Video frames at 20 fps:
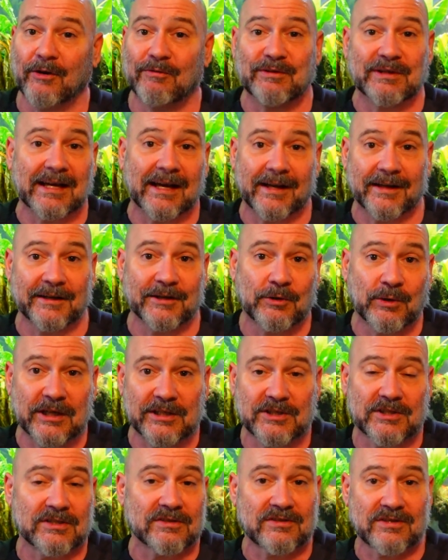If you got any
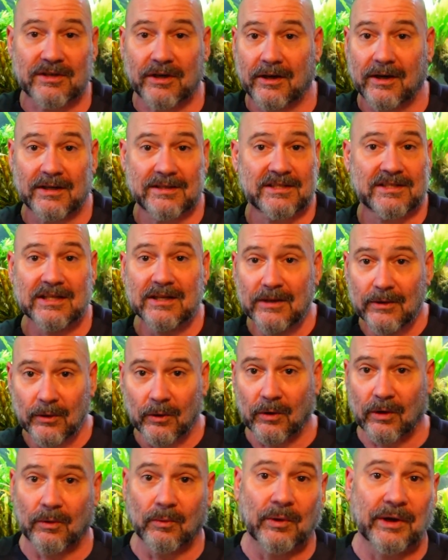questions, thoughts,
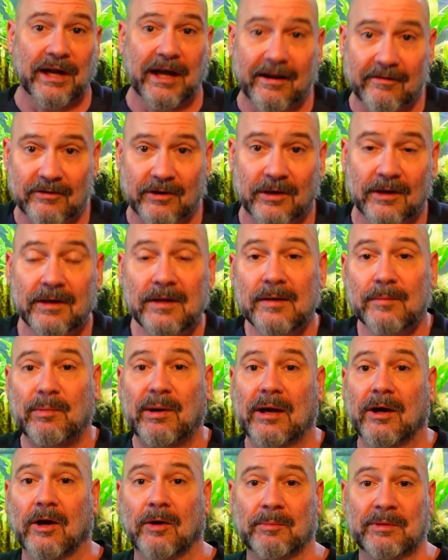or whatever,
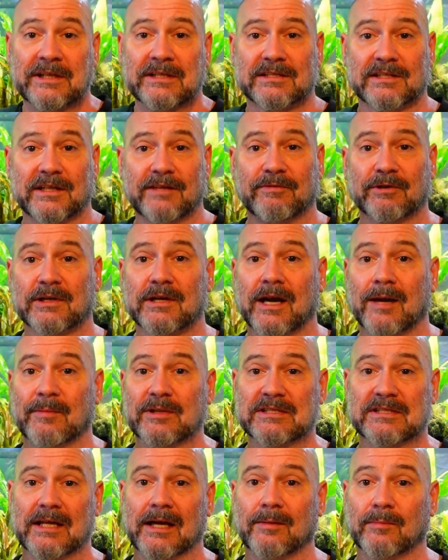by all means, leave your
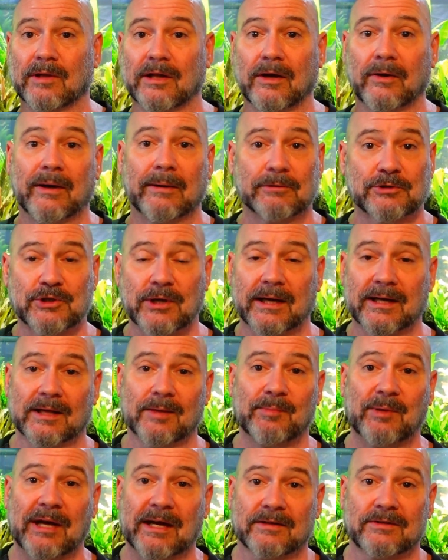comments down below. I will try to
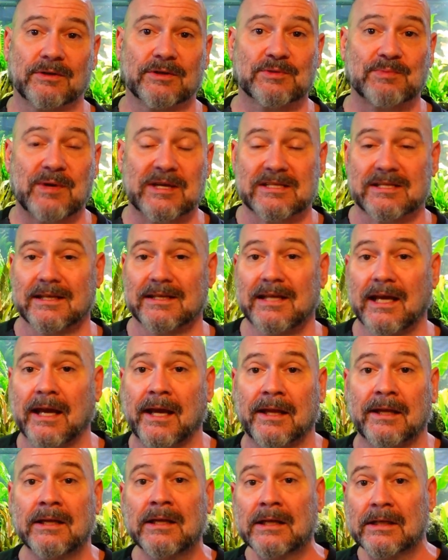get back to you as best I
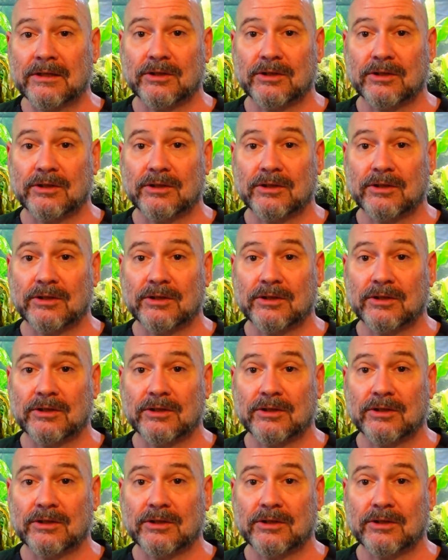can.